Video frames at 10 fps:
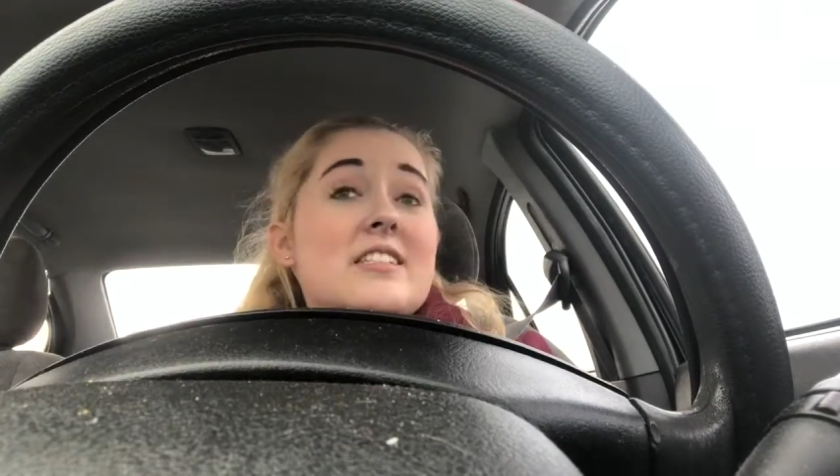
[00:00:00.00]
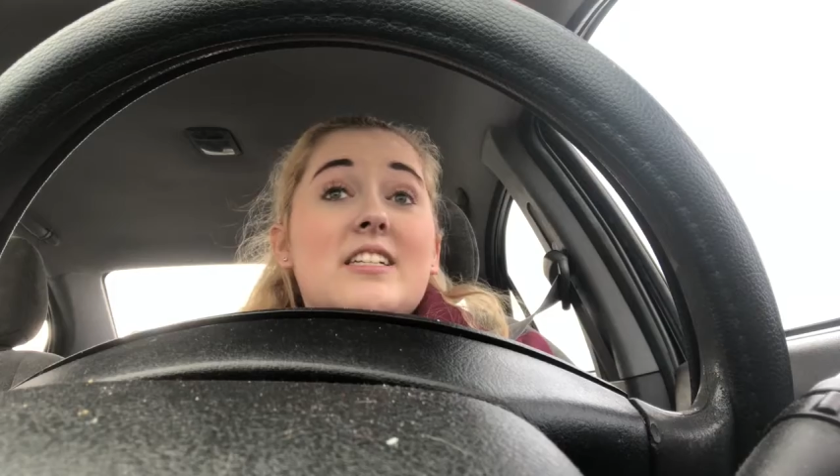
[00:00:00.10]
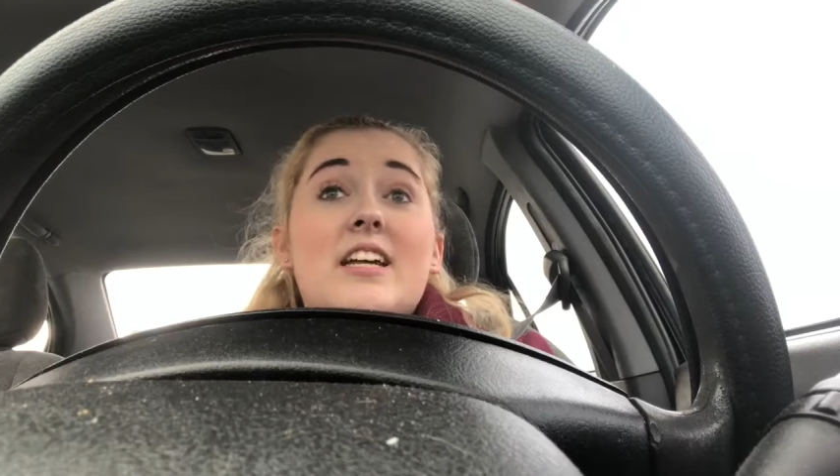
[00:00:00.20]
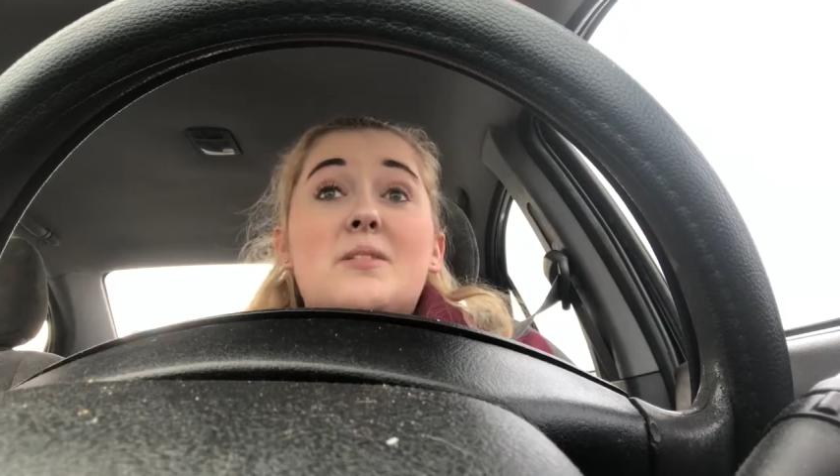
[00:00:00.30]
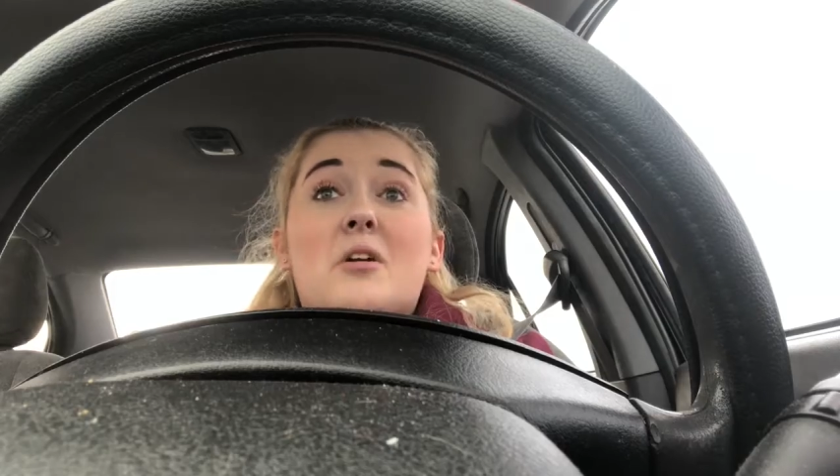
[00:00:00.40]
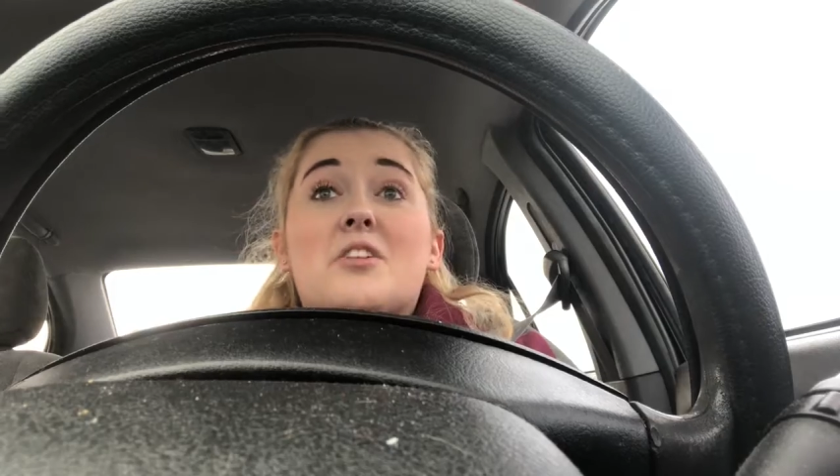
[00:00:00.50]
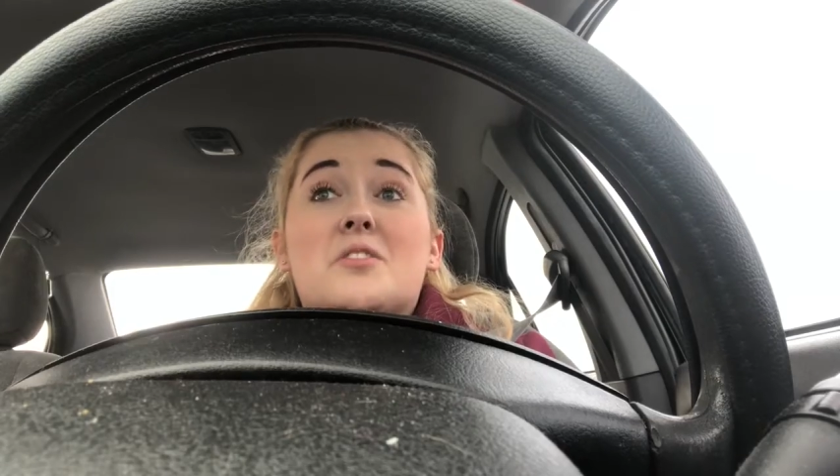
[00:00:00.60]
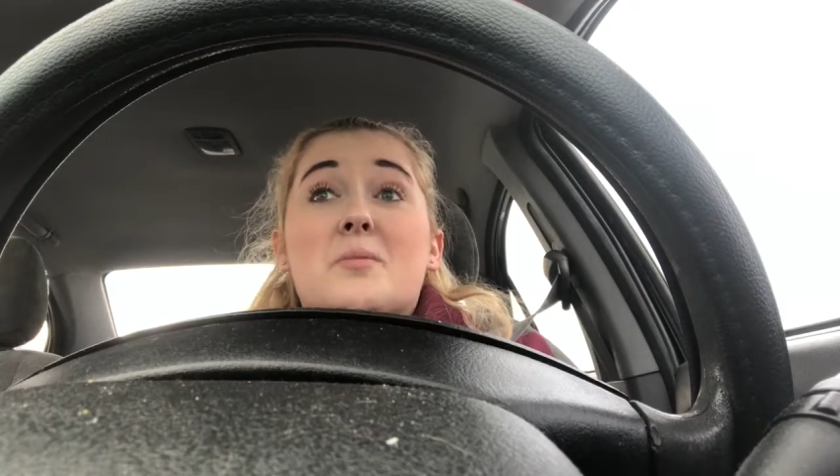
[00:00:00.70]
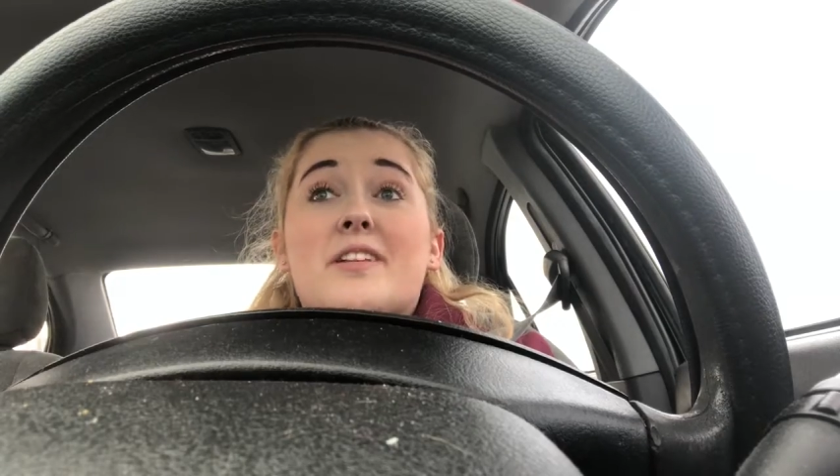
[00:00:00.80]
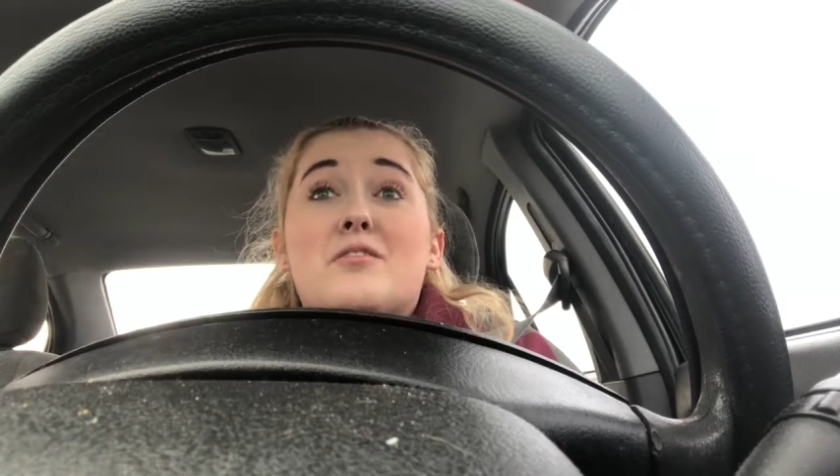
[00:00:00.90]
Today's
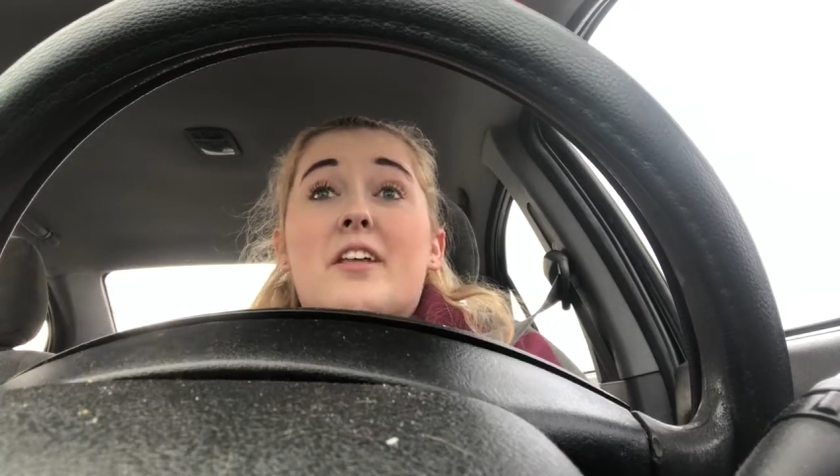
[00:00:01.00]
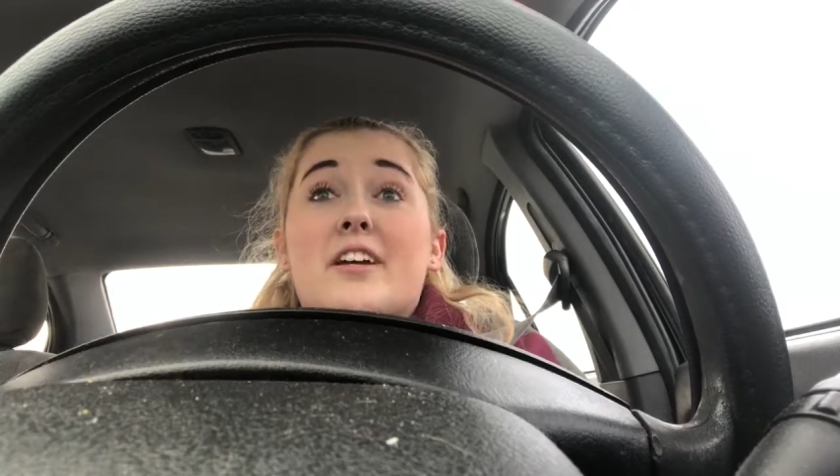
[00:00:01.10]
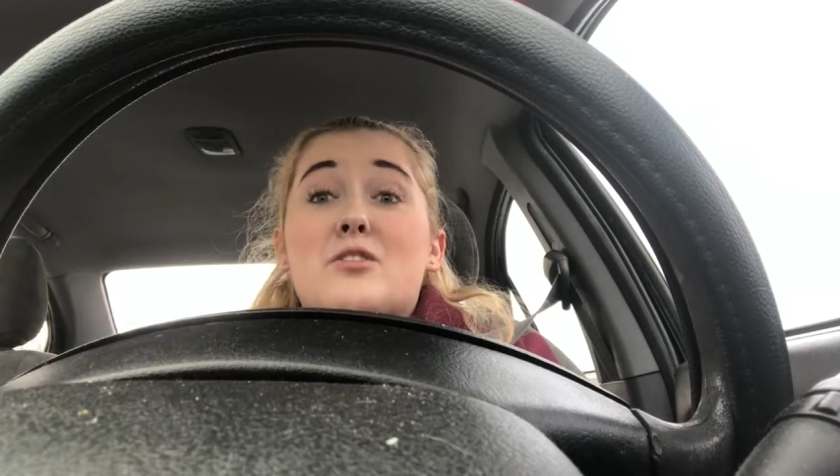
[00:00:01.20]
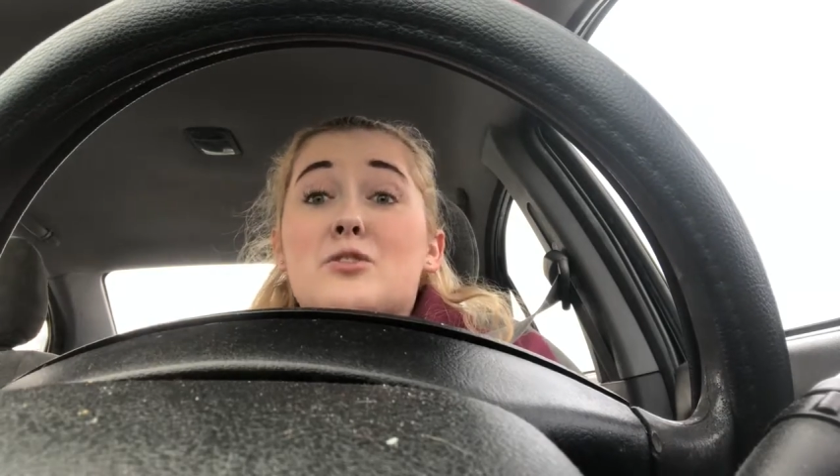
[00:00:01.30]
rehearsal went like